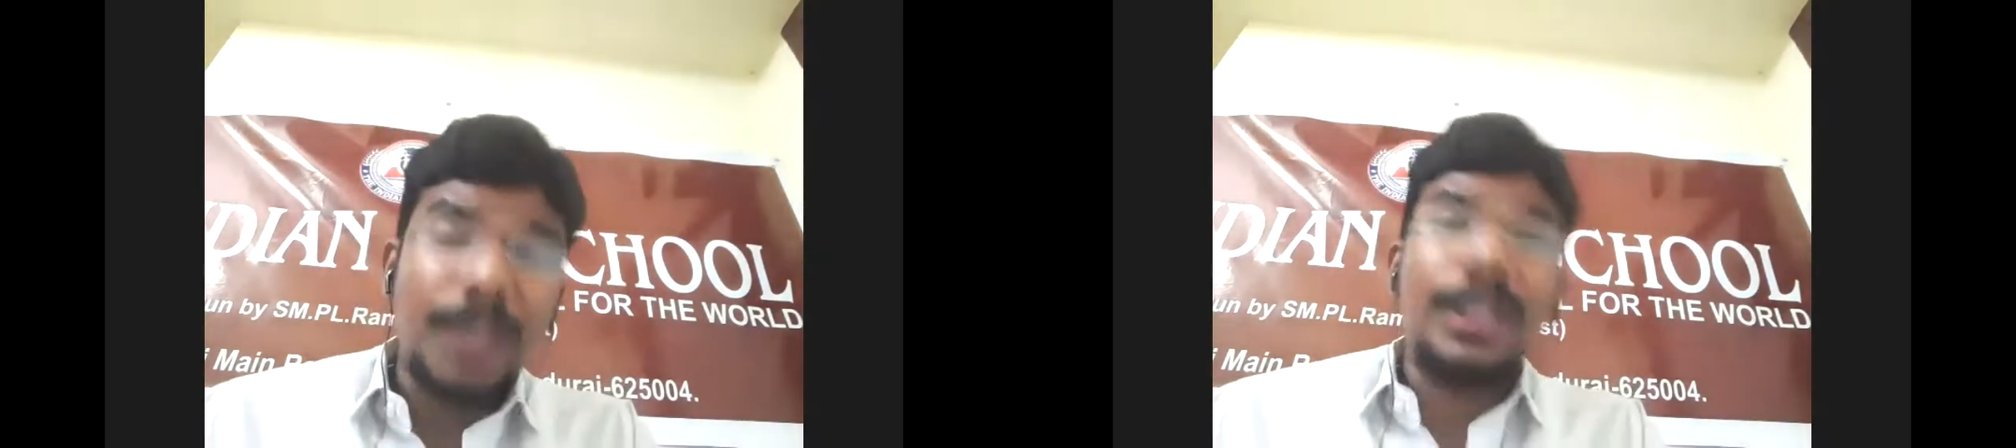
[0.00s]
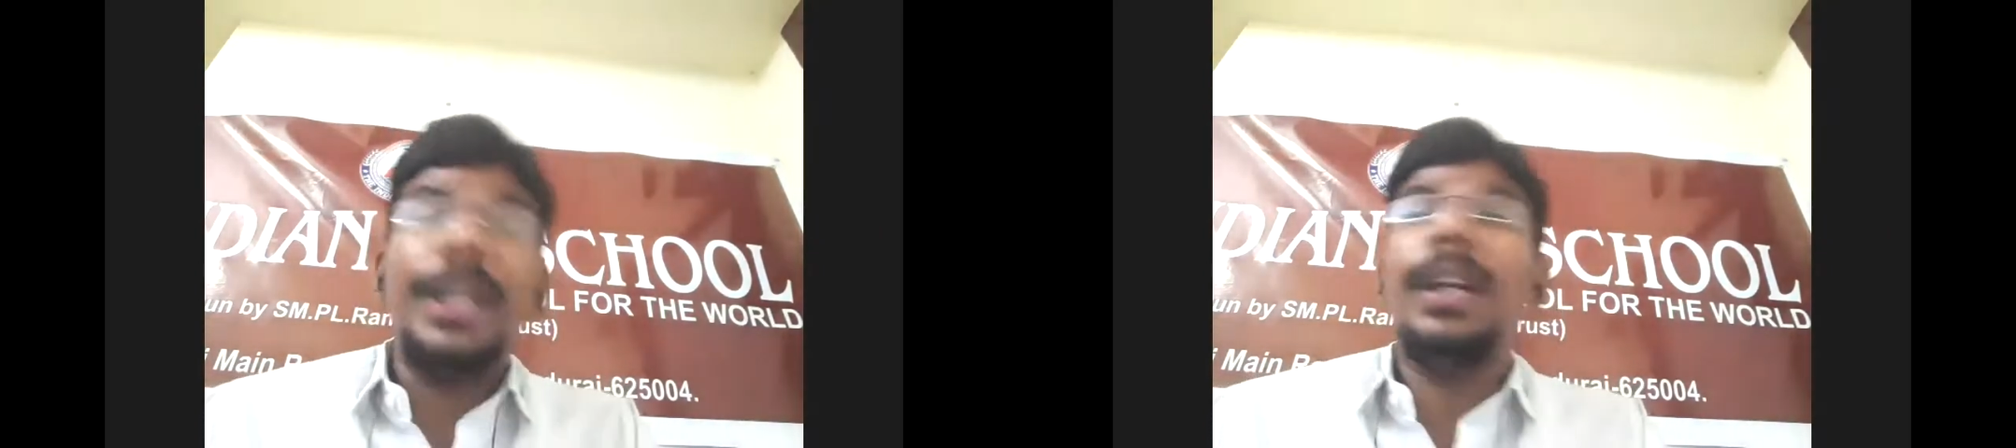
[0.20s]

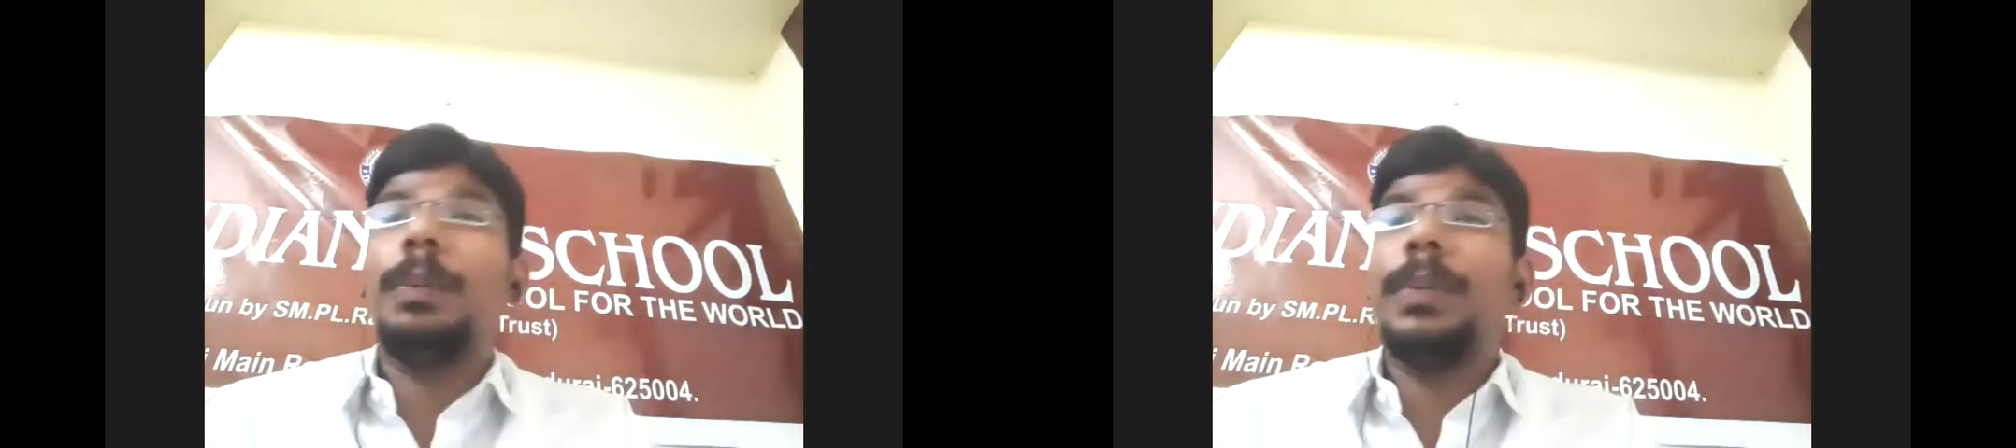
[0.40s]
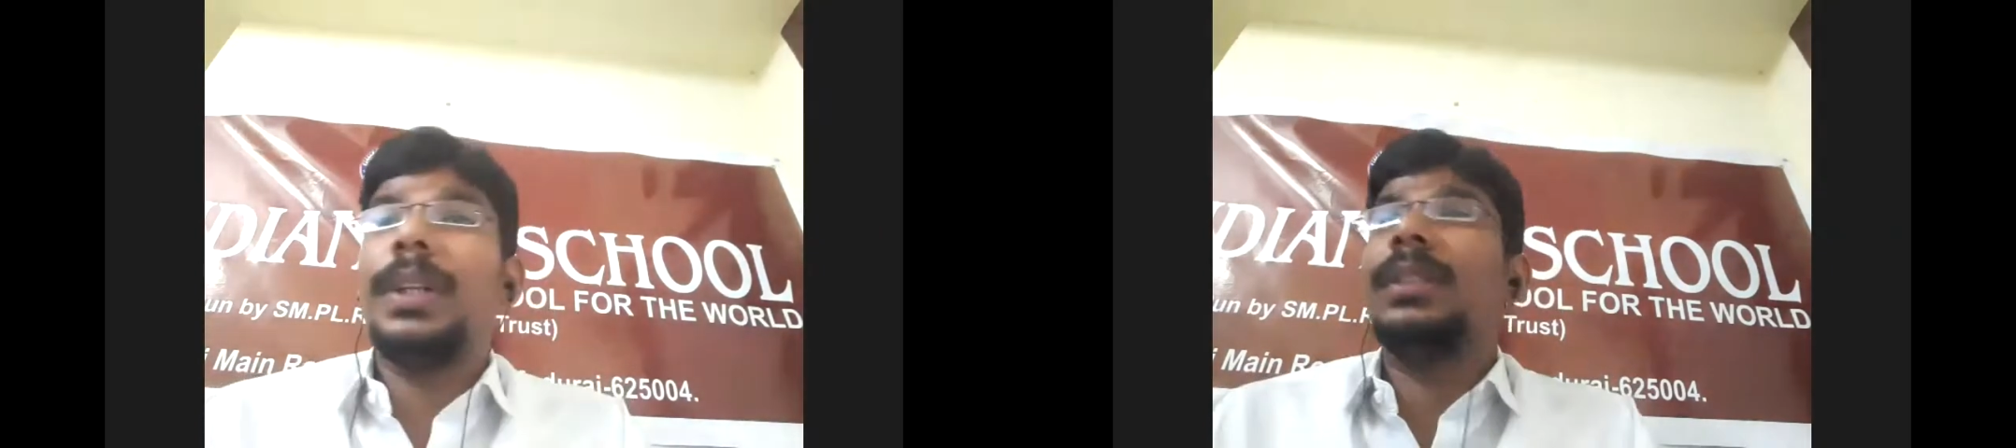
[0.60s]

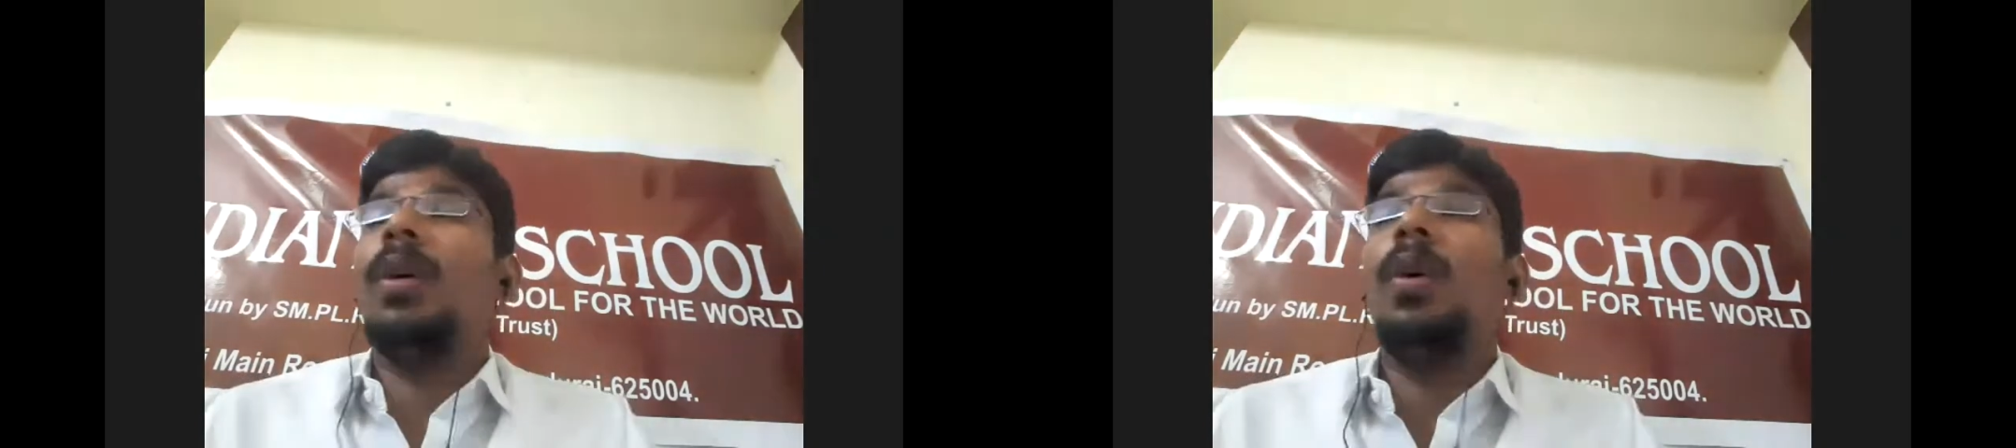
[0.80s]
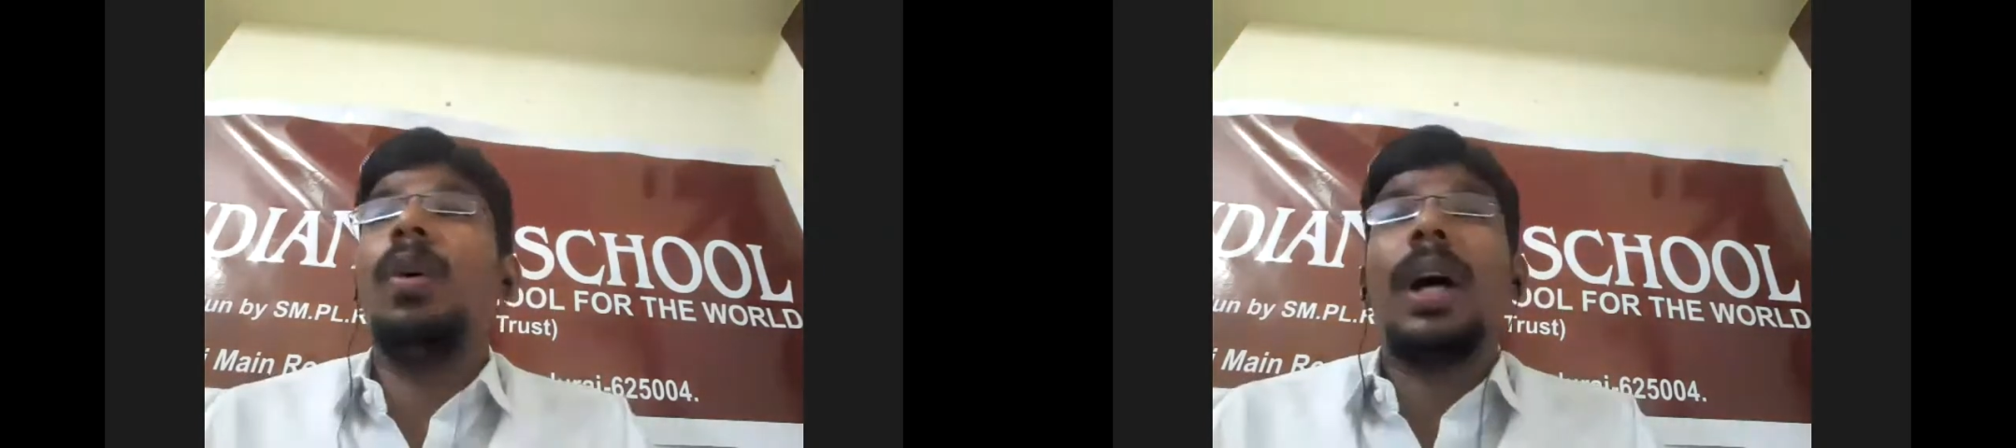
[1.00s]
interprets
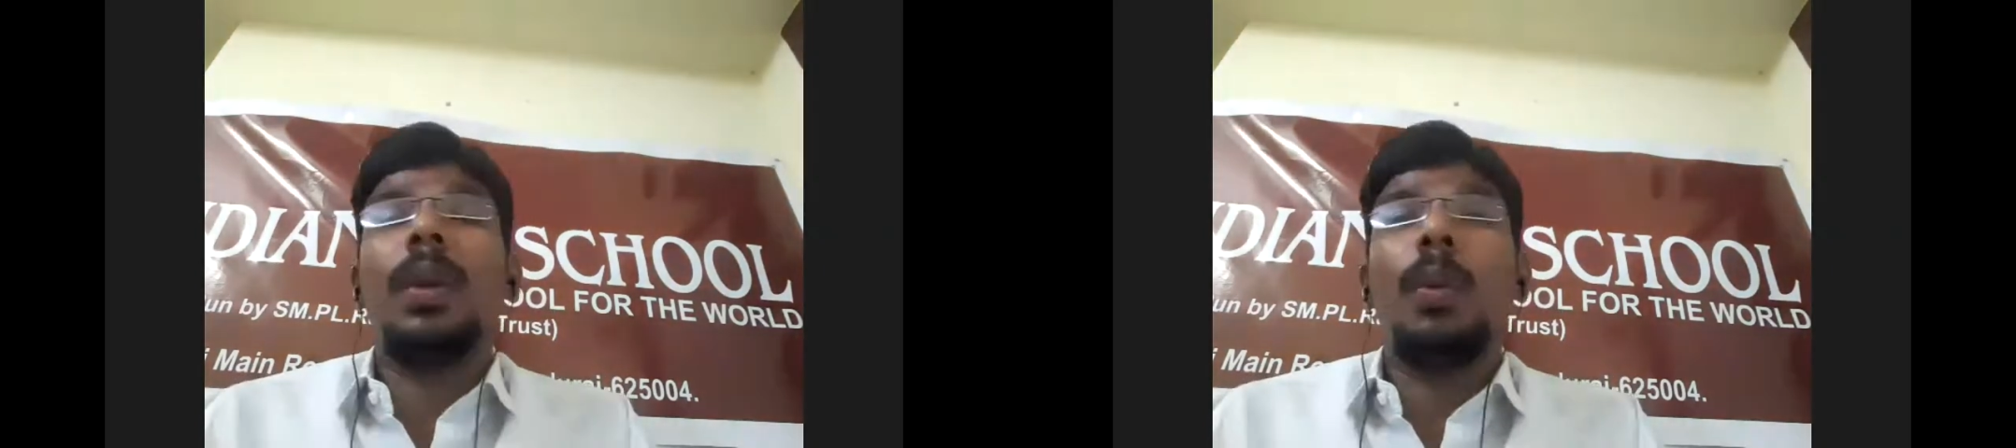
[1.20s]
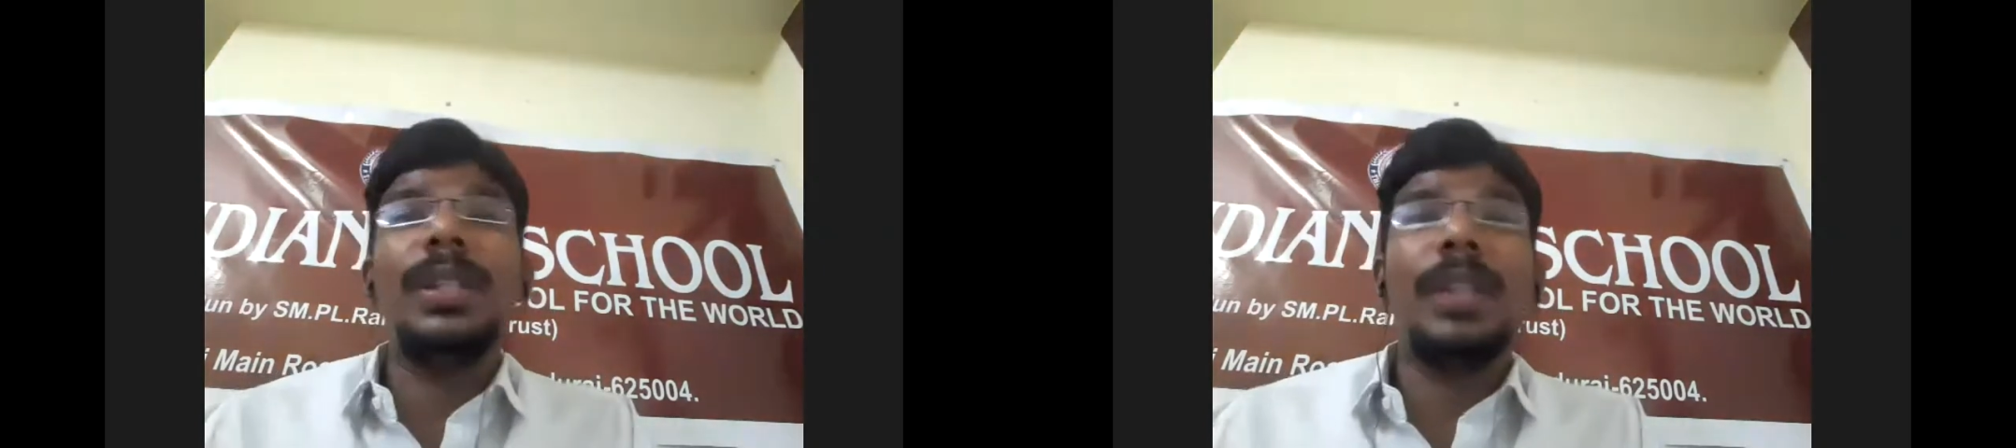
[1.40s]
or
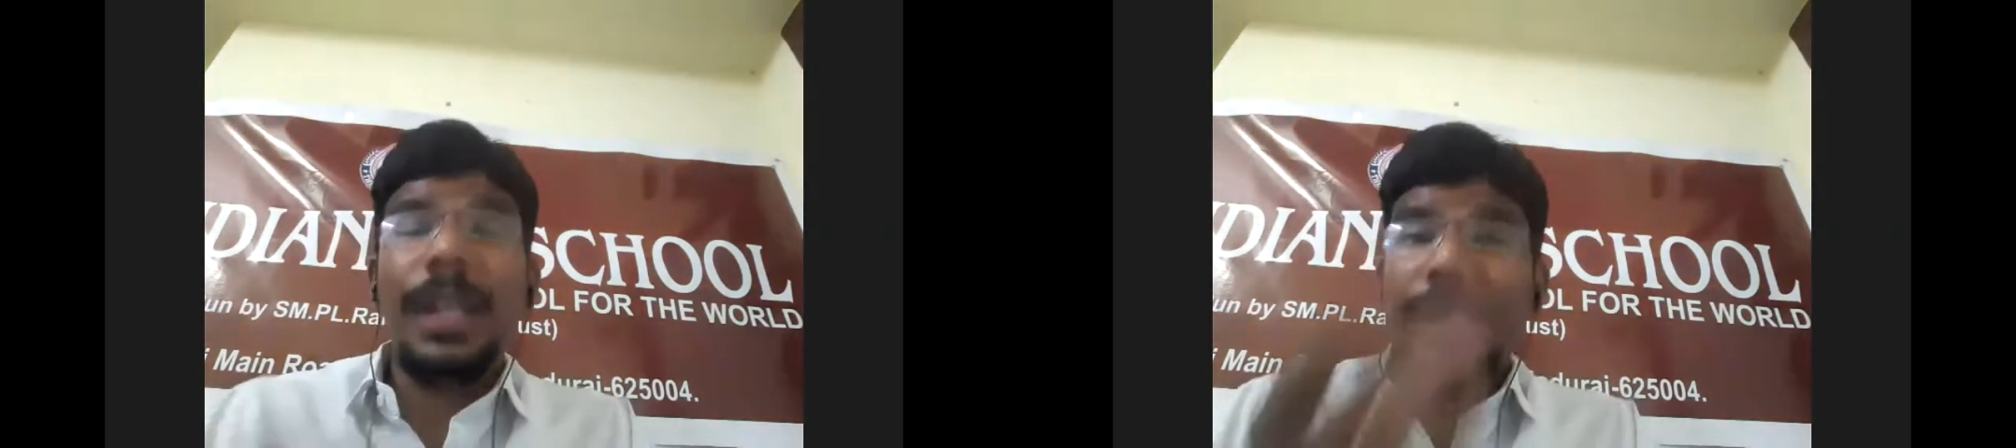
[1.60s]
otherwise